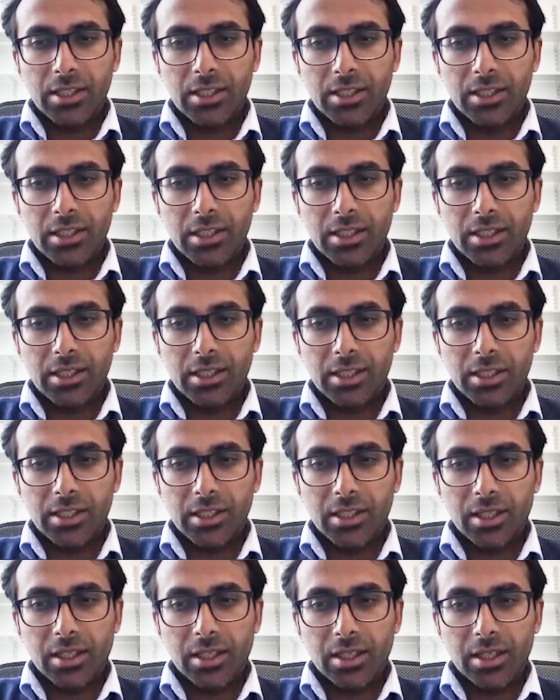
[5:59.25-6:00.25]

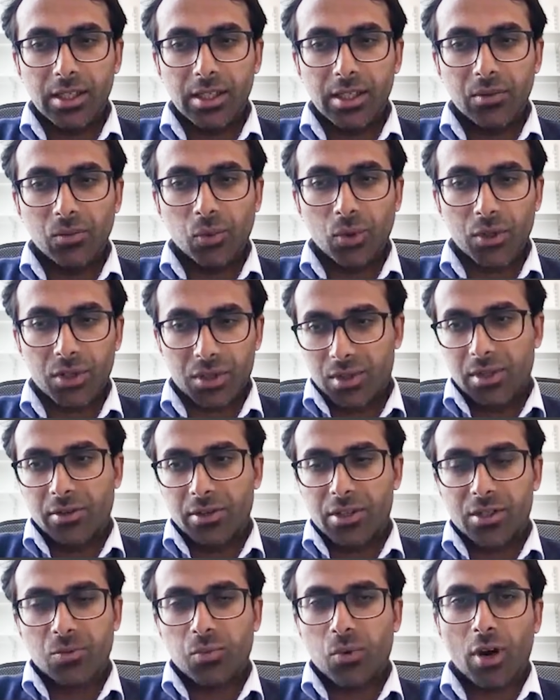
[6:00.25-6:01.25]
the what there
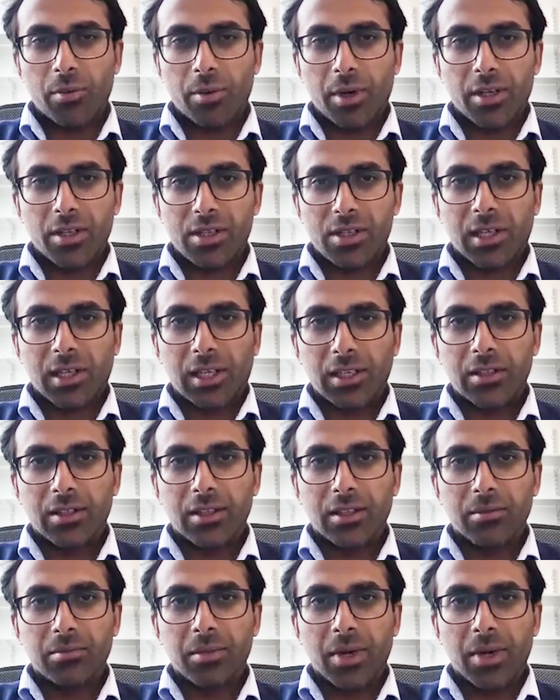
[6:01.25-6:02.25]
is to worry about is clearly
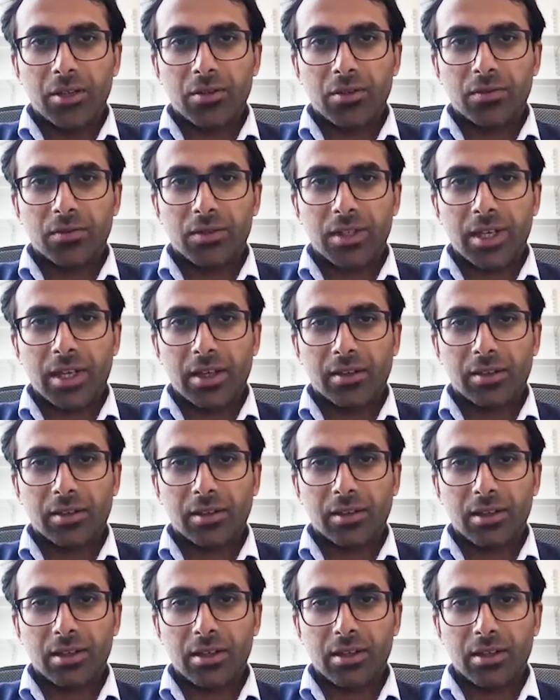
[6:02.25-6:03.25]
the amount of death uh,
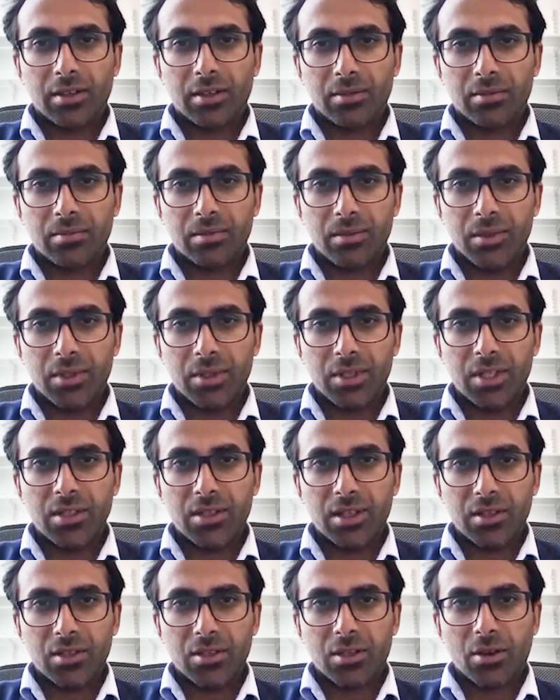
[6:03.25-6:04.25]
and disease that's